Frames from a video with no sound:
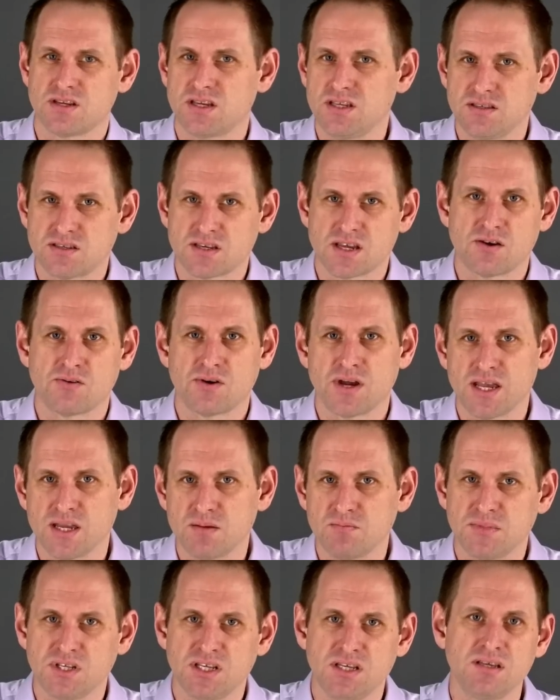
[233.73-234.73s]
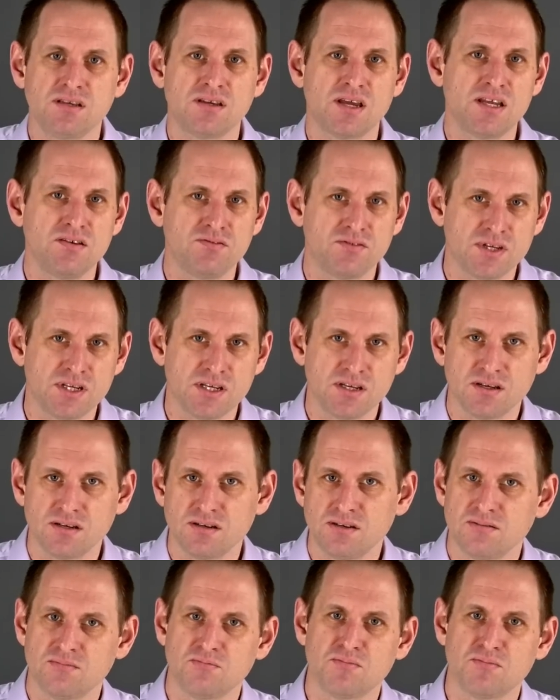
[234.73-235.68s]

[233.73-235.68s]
Intel, AMD, Nvidia,